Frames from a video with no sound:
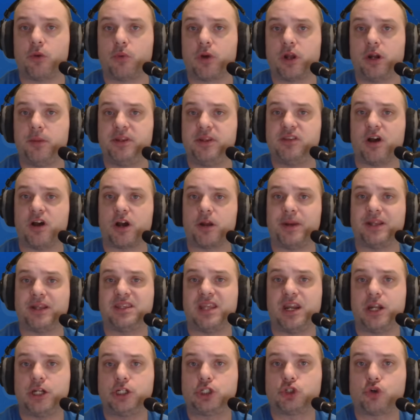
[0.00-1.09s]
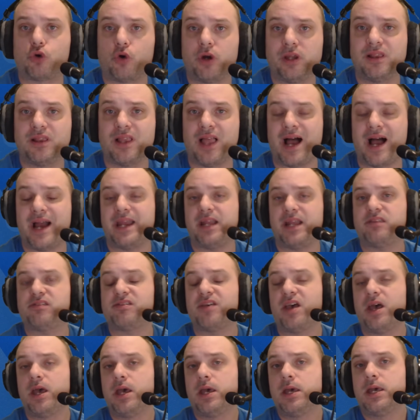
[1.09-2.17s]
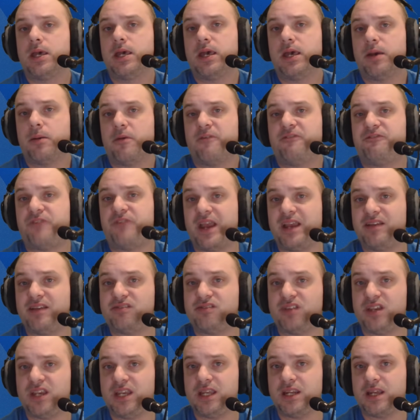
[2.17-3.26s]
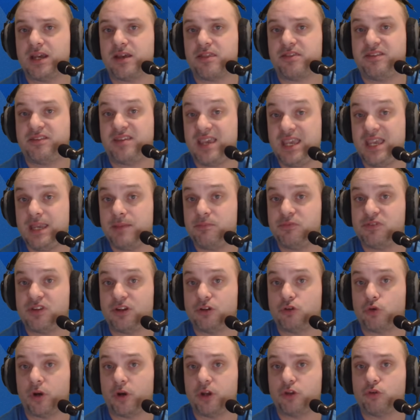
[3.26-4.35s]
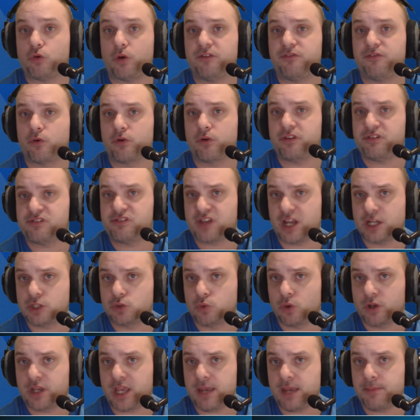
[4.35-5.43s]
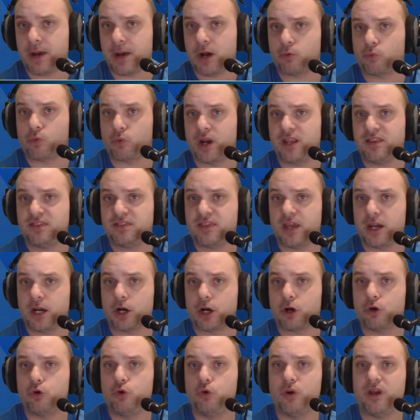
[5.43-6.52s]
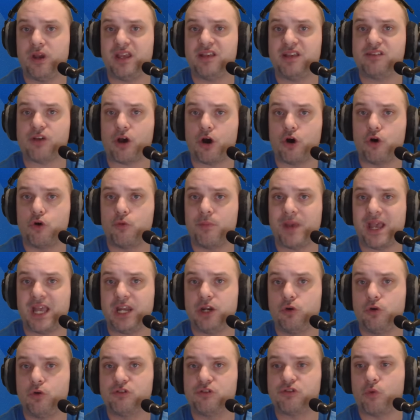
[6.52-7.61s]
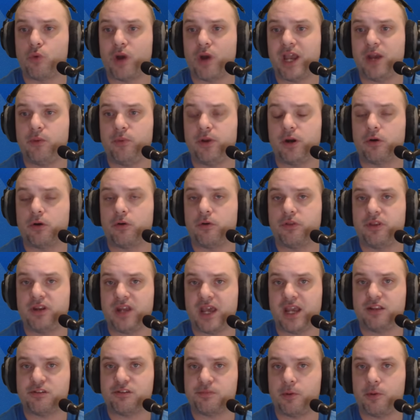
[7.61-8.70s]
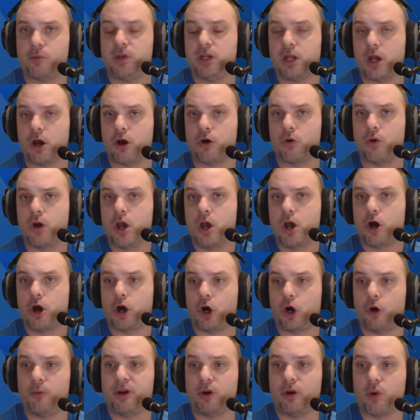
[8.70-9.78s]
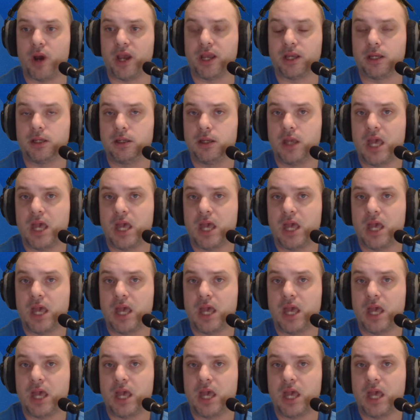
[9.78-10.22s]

We're going to be talking about the Detroit Lions facing teams in 2024. The schedule came out right there. Who is home and who is away? We don't know the dates, but we know home and away.